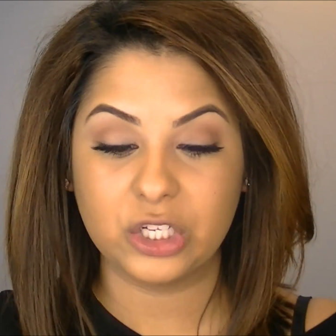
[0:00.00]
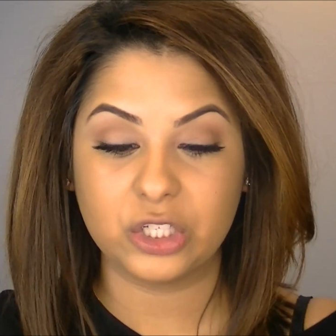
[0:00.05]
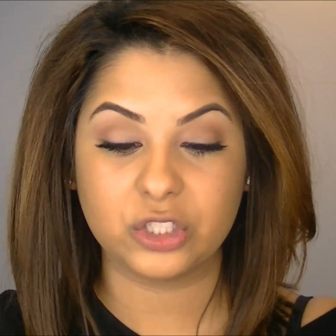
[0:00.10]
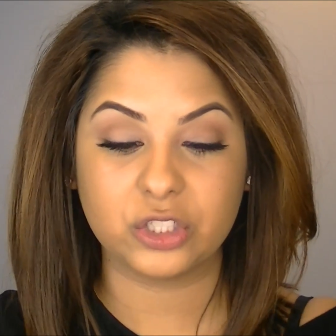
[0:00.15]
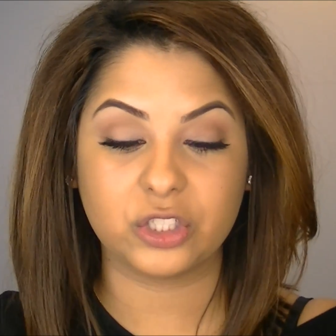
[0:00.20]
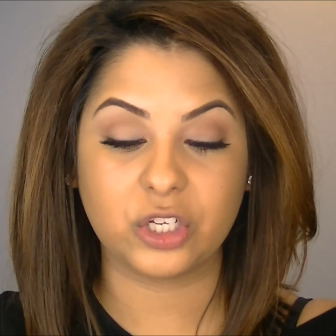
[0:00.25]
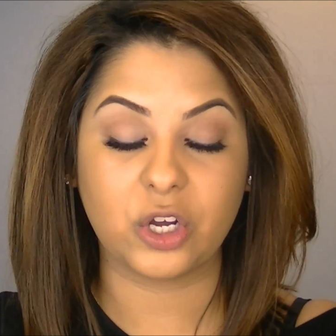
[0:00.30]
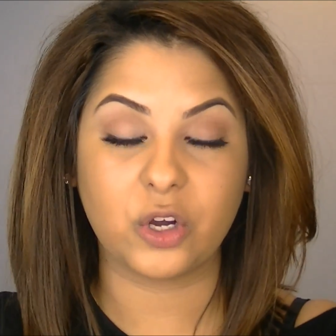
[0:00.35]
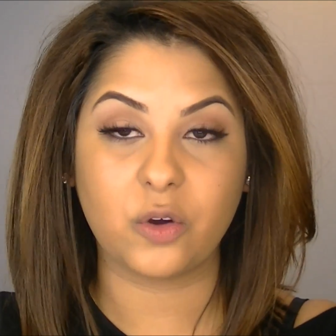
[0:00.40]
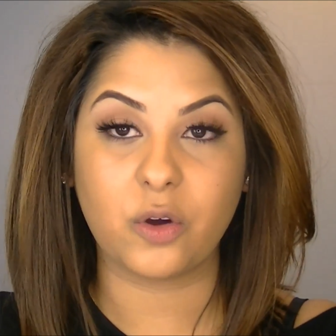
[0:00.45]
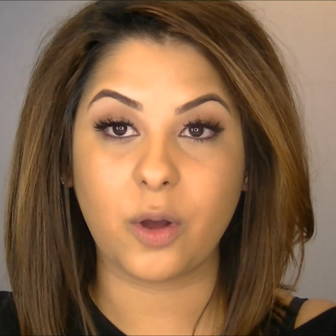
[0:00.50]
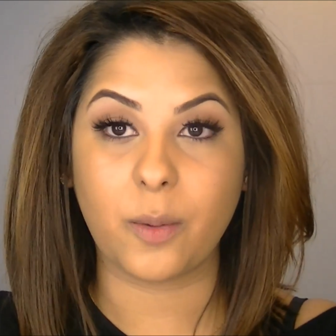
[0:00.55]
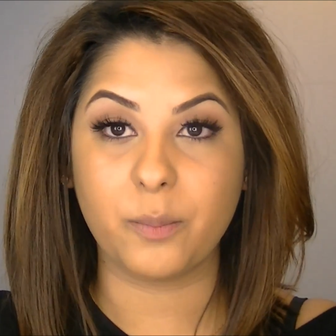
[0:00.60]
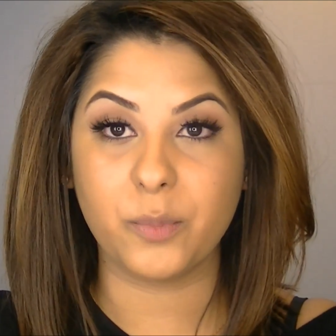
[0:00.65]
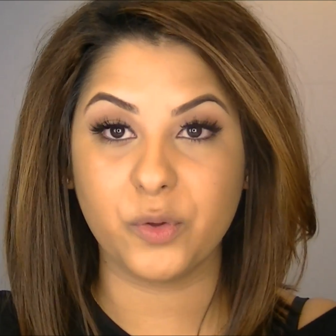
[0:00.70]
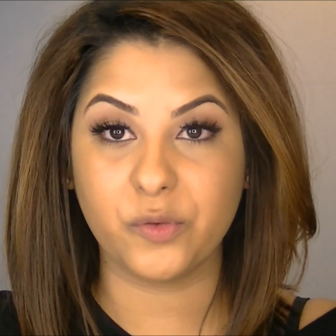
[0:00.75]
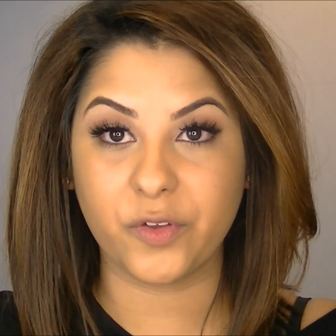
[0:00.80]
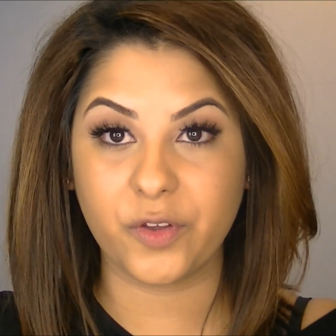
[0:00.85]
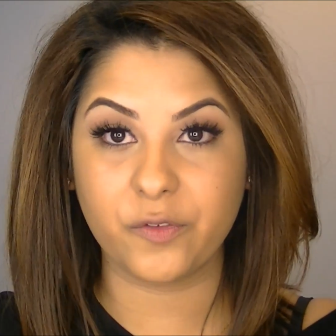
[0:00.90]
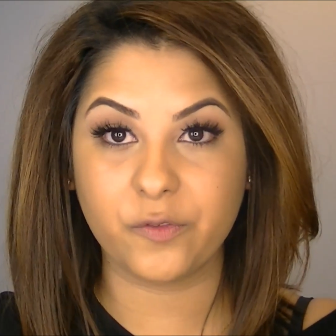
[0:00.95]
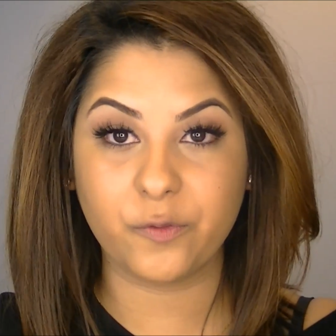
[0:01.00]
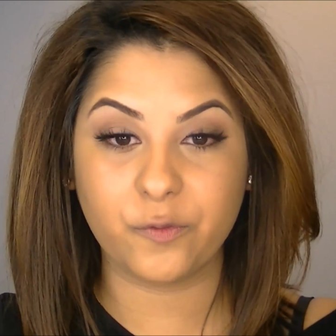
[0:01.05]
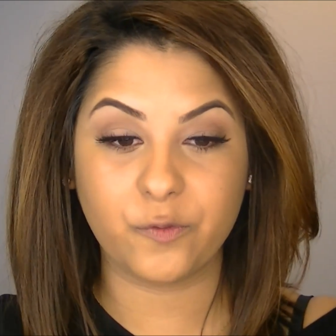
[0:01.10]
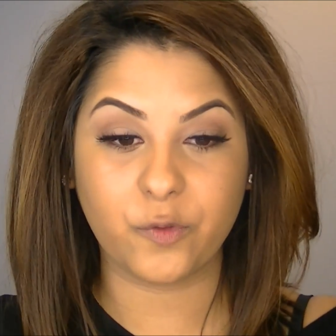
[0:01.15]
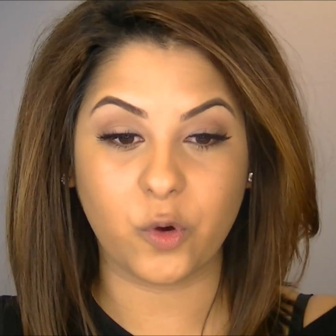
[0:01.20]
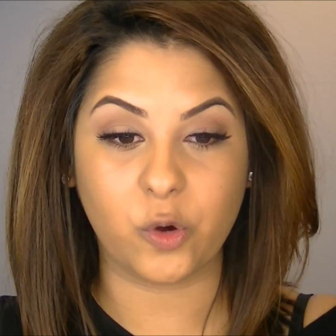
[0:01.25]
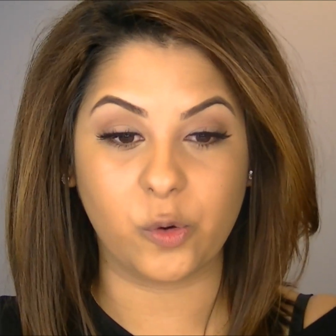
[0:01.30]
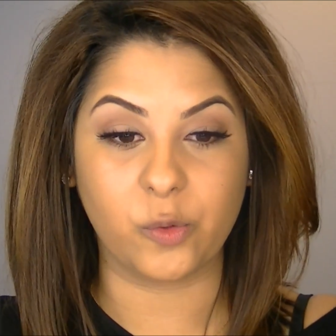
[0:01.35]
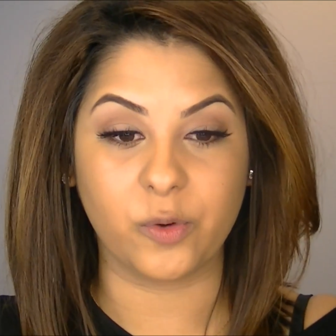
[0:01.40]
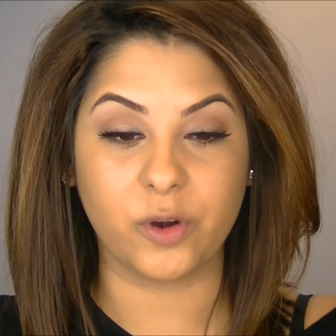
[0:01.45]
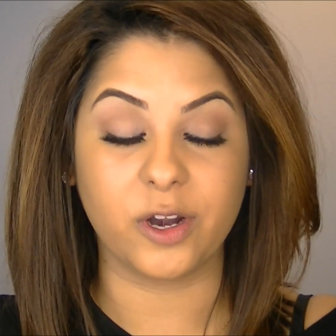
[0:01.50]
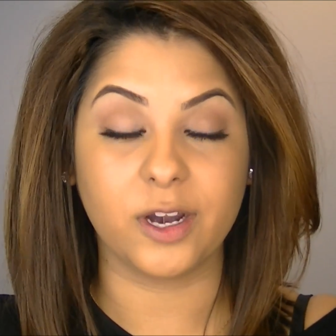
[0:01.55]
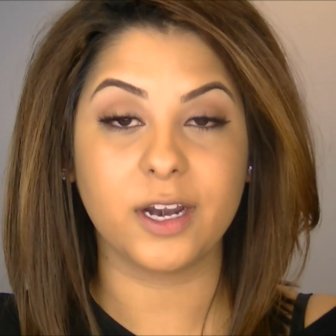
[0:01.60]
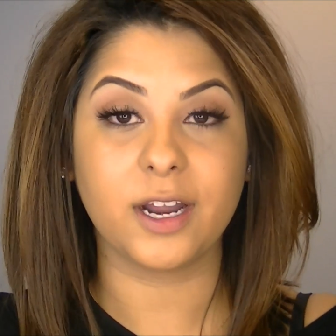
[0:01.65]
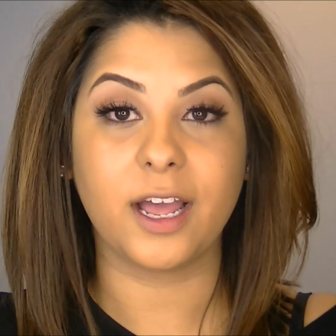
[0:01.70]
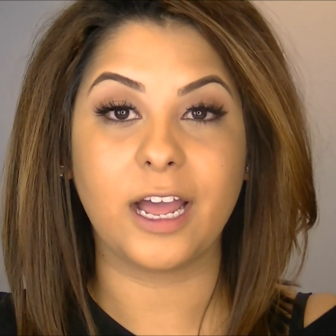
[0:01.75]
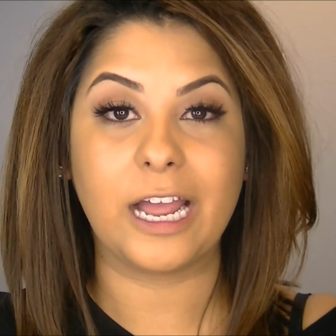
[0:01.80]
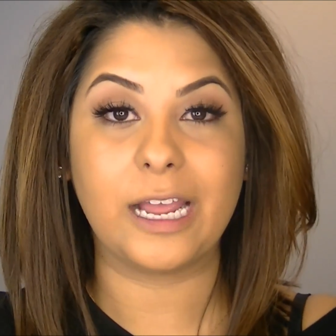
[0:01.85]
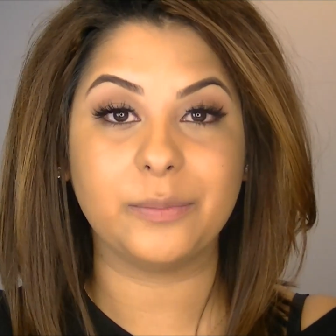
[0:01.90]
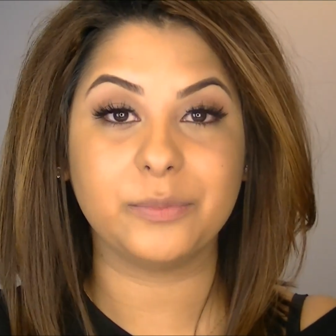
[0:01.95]
So moving forward,
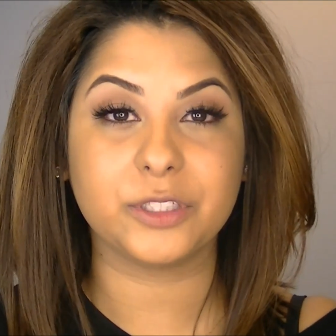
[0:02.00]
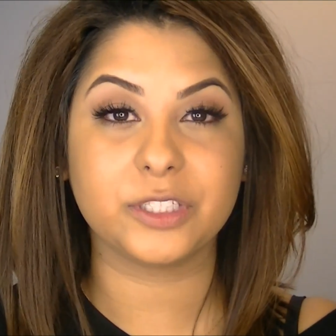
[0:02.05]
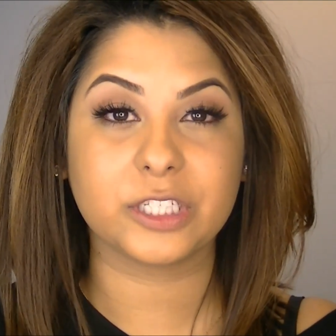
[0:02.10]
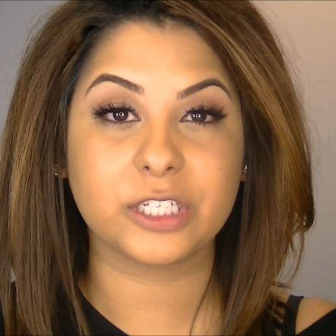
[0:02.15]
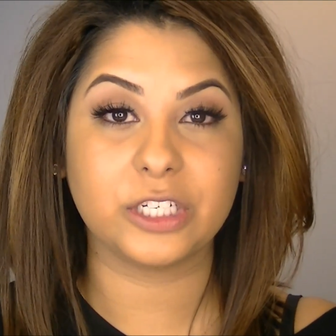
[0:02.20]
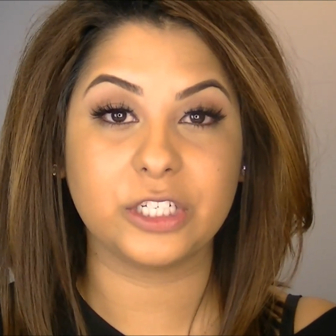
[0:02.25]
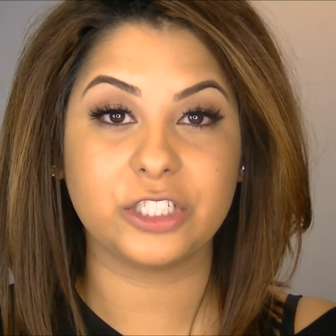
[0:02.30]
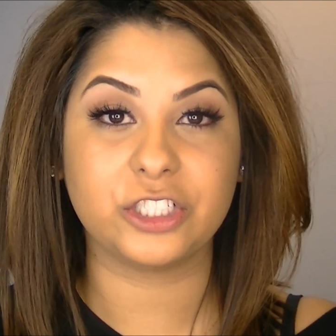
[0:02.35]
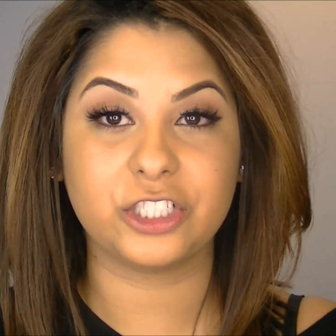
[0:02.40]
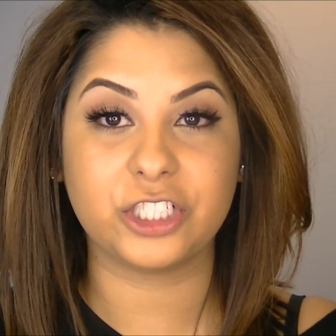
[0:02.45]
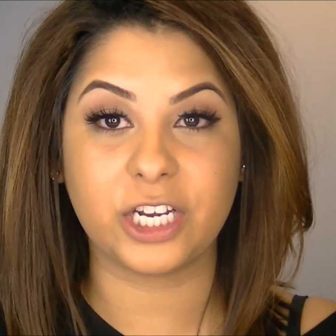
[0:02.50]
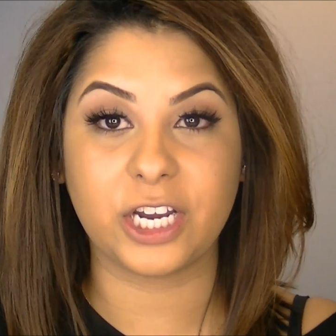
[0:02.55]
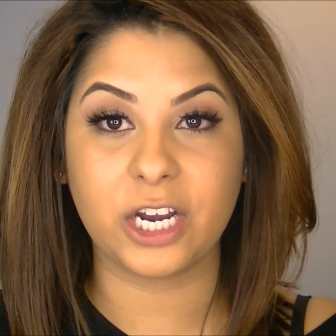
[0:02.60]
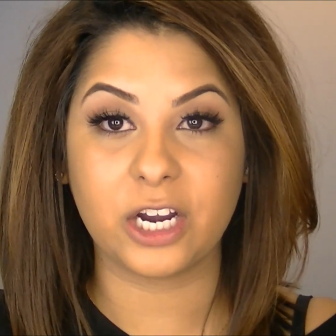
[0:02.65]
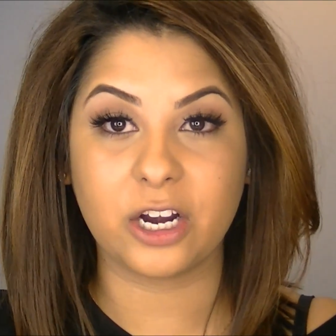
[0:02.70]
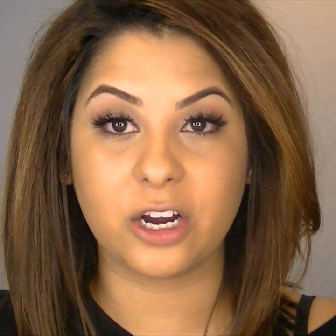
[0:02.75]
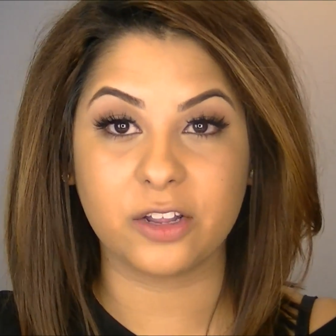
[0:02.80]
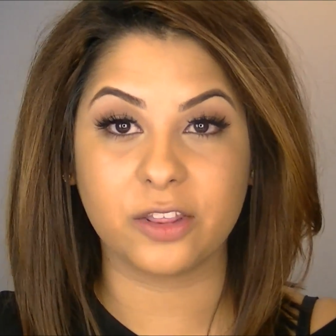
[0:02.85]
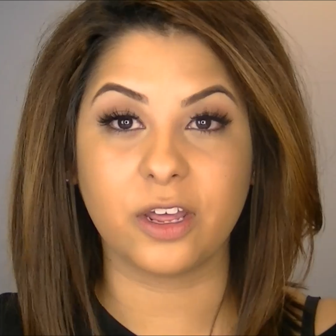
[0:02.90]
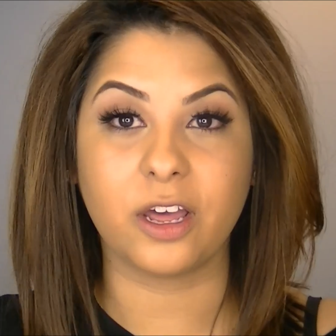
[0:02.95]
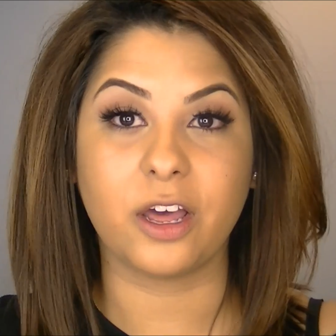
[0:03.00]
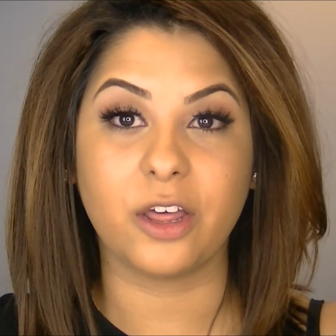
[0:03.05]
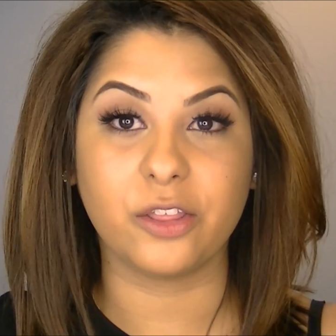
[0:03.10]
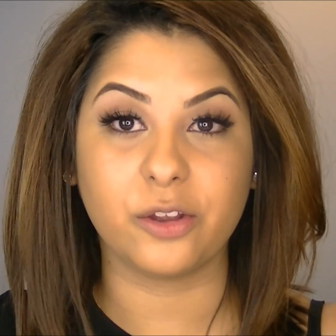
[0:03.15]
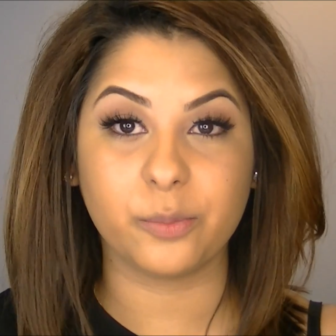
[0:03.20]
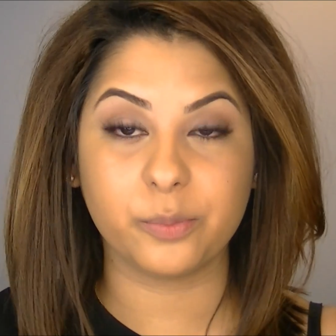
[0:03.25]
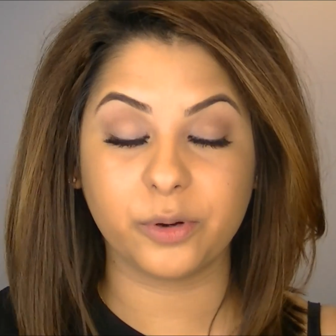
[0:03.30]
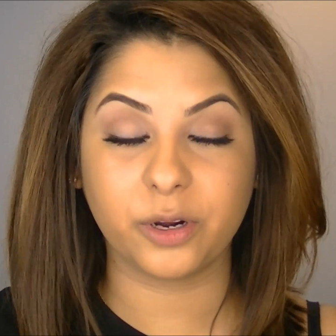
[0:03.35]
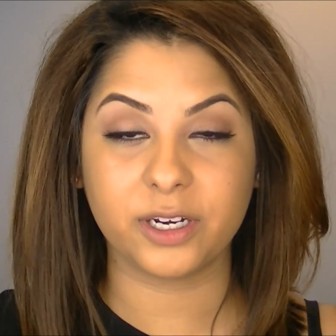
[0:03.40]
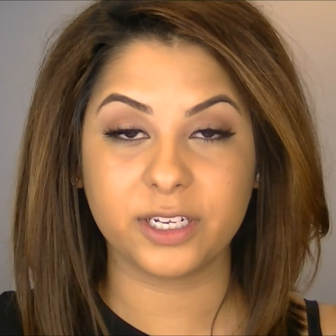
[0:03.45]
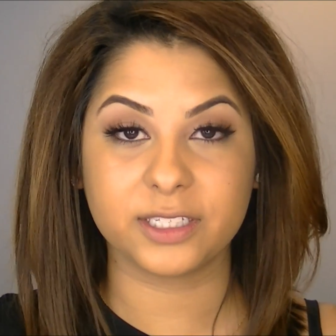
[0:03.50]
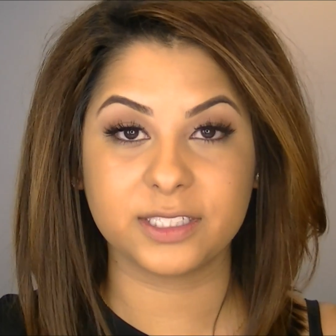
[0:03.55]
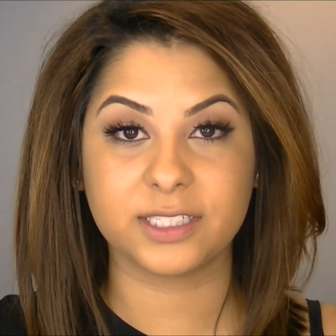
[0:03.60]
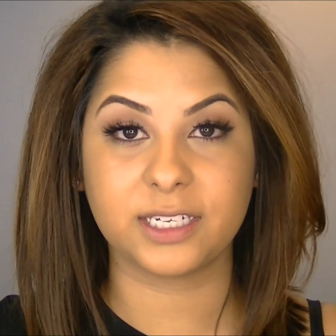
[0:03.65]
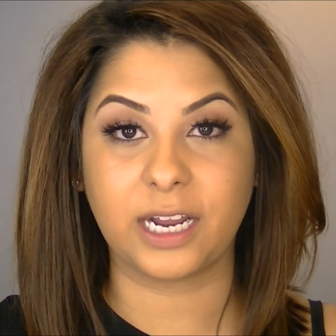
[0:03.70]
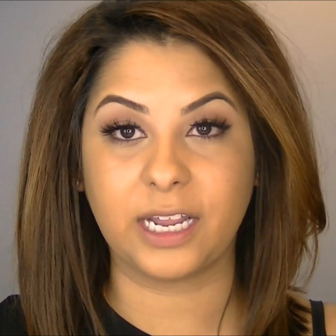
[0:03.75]
I'm just going to share the other products